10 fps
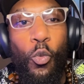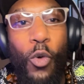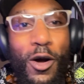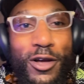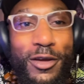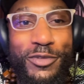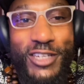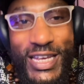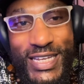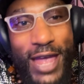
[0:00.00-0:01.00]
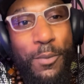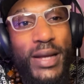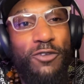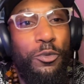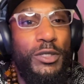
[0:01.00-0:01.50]
Welcome to Jay's
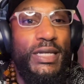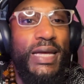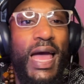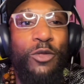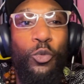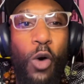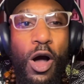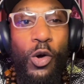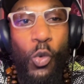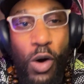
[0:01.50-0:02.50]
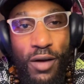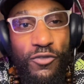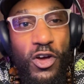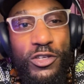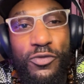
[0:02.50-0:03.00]
Gamepad, everybody, and wagwan.
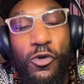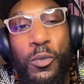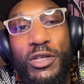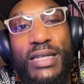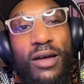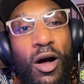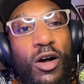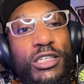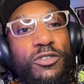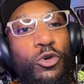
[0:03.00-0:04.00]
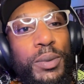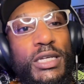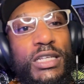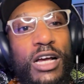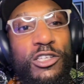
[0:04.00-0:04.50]
First and foremost, I'd like to ask if you could
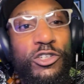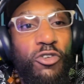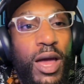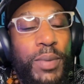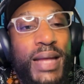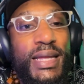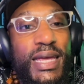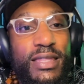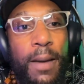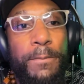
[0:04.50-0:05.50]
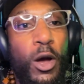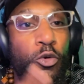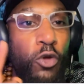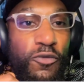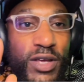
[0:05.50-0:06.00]
please like, subscribe, and hit that bell
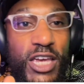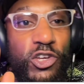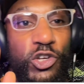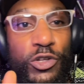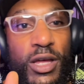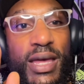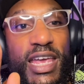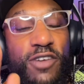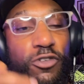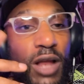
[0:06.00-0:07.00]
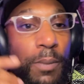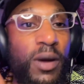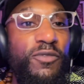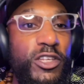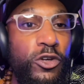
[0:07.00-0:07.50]
notification if you like
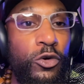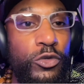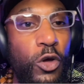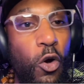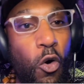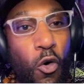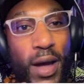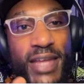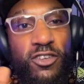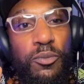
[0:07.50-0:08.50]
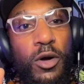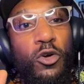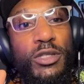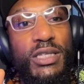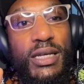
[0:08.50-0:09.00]
my videos or any of my
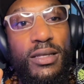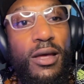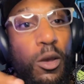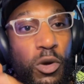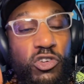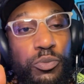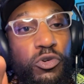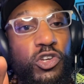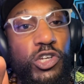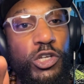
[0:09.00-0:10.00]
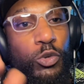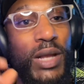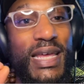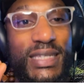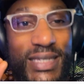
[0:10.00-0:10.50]
content. Much appreciate you.
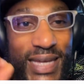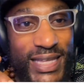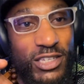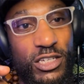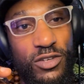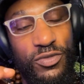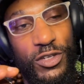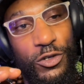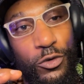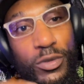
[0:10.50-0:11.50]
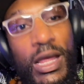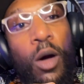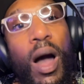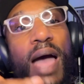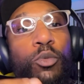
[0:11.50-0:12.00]
Let's get into this video. Now,
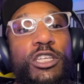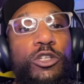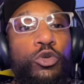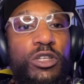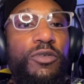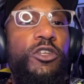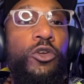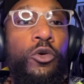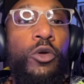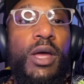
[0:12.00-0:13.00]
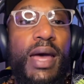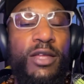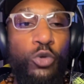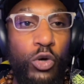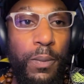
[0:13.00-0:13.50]
I want to do this video
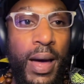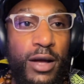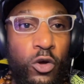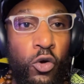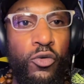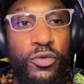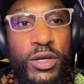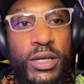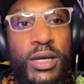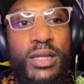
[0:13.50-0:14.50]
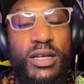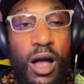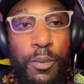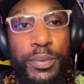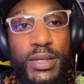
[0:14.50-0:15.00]
and talk about Govee, the
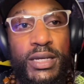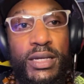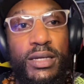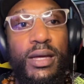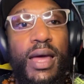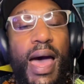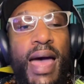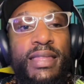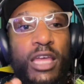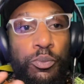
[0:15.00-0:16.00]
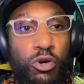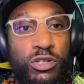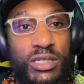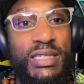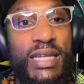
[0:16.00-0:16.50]
company, and their
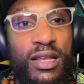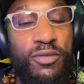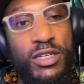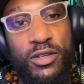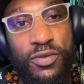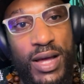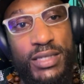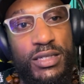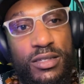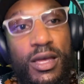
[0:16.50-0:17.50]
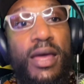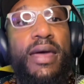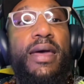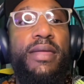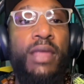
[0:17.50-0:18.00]
products and their lovely devices.
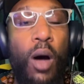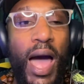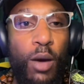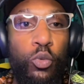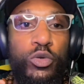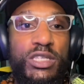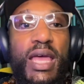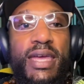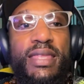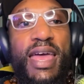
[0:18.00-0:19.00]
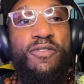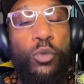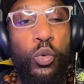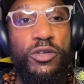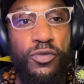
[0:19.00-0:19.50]
Now, I will say that if it
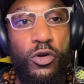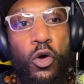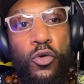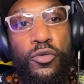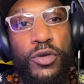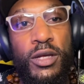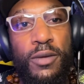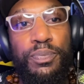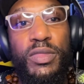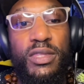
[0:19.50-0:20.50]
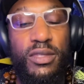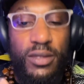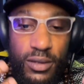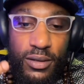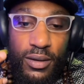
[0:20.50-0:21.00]
wasn't for Govee,
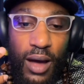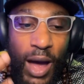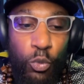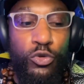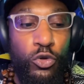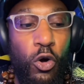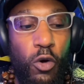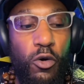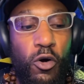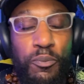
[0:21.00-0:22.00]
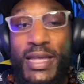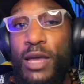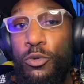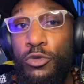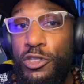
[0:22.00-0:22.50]
I would not have been
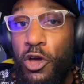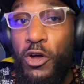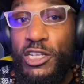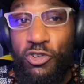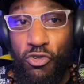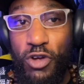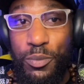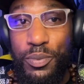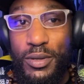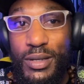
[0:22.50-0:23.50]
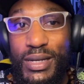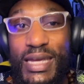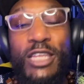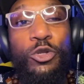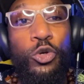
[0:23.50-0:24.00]
able to turn this crib
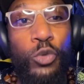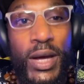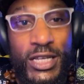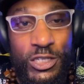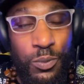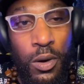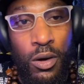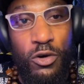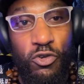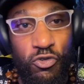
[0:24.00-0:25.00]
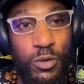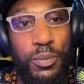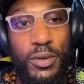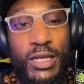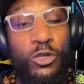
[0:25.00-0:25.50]
into a smart crib,
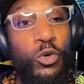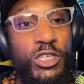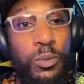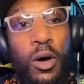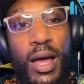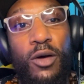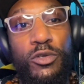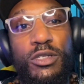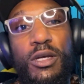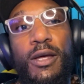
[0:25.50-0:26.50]
into a smart house.